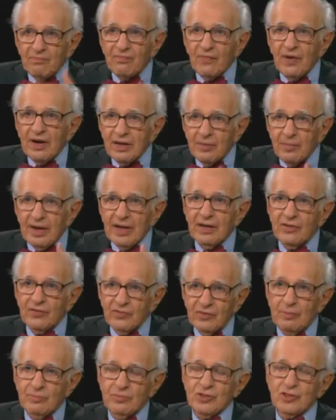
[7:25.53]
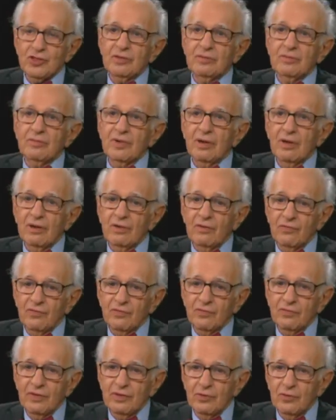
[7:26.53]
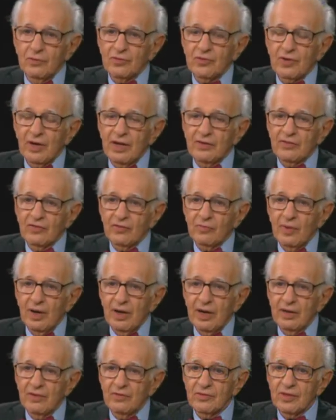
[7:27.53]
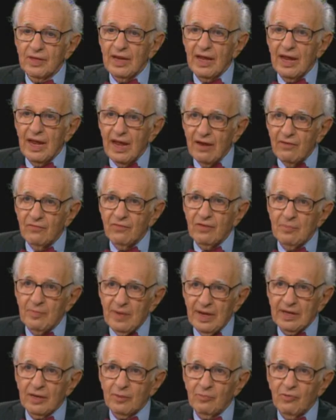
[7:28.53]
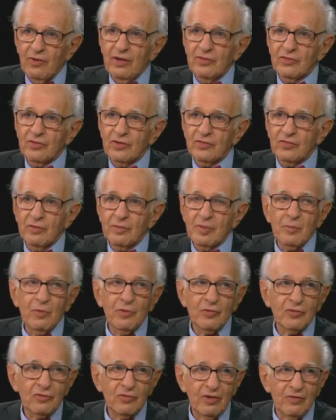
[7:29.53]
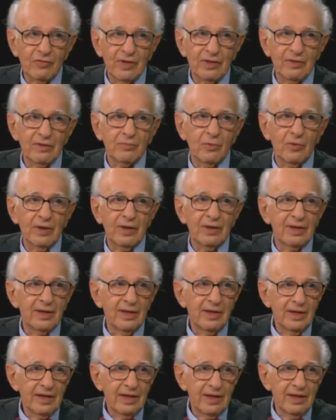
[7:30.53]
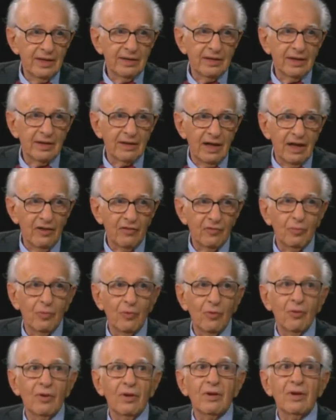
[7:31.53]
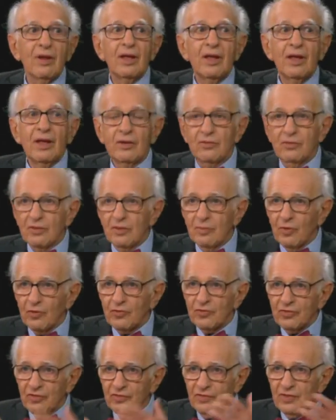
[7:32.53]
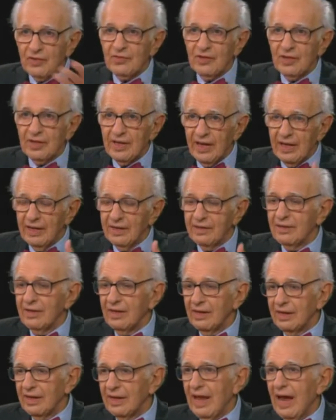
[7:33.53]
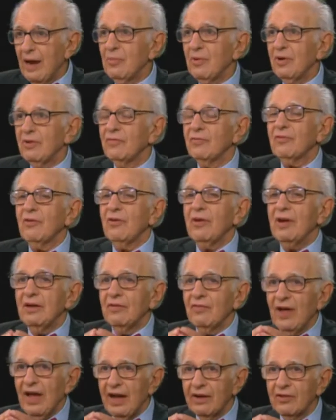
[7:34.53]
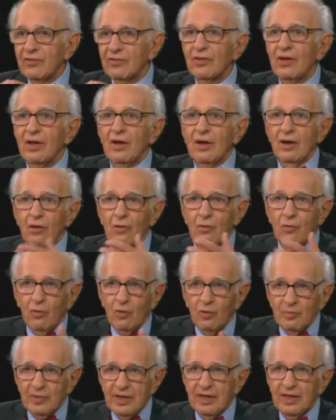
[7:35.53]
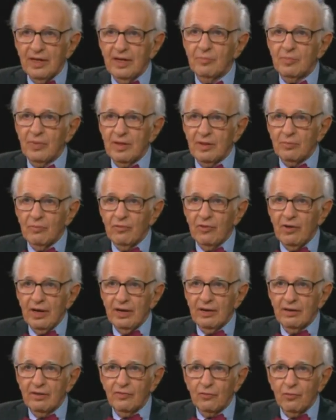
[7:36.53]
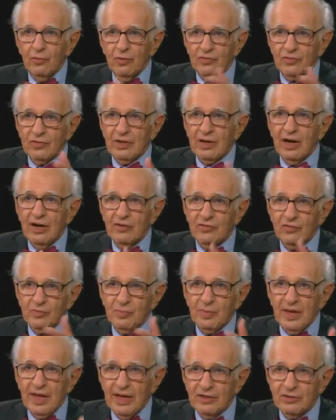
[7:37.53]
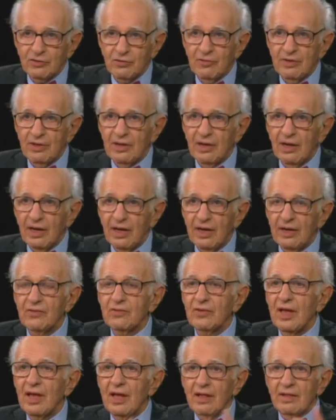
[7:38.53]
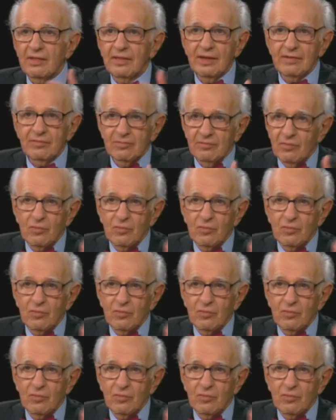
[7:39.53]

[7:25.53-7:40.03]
fundamental assumption of the new science of mind is that every mental process, from the most trivial one, hitting a golf ball, to the most sophisticated, elaborative, creative acts, are all mediated by the brain. And of course, psychiatrists began to realize that